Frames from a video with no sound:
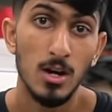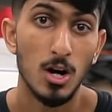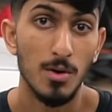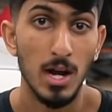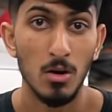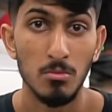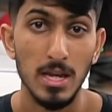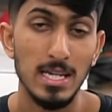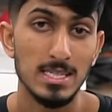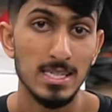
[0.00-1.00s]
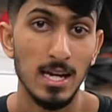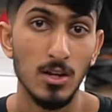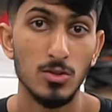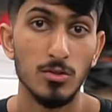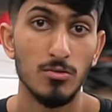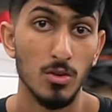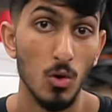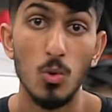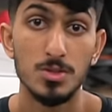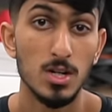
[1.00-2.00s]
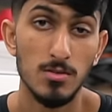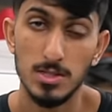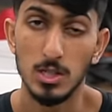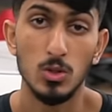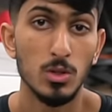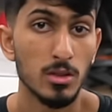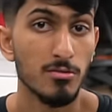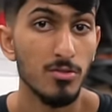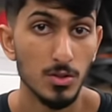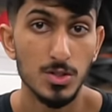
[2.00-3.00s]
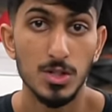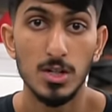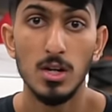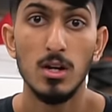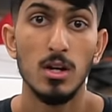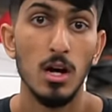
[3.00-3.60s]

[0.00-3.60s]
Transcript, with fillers: around eight to 900 for the whole service, including the filter,